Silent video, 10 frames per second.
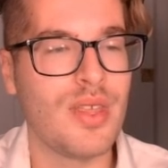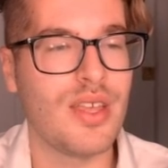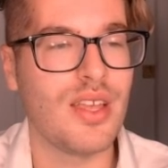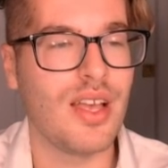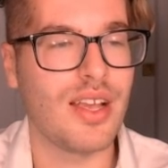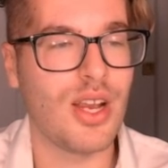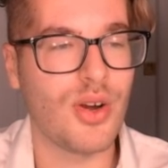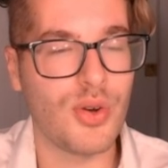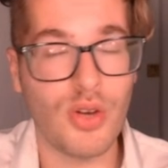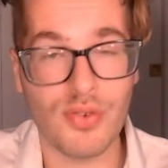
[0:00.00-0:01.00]
I carry
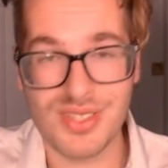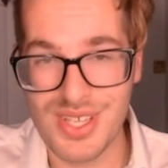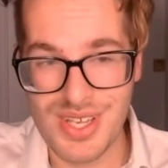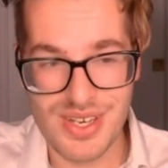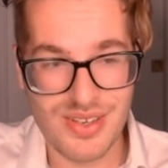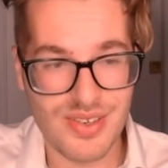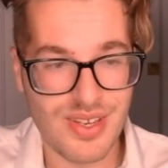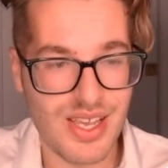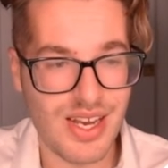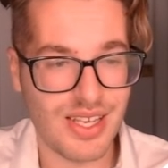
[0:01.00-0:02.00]
over 10, and
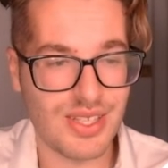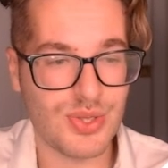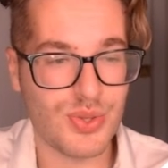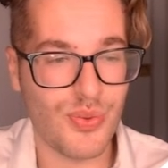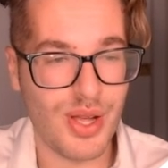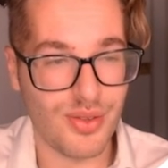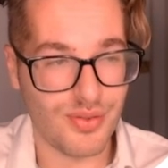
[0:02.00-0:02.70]
I get 12.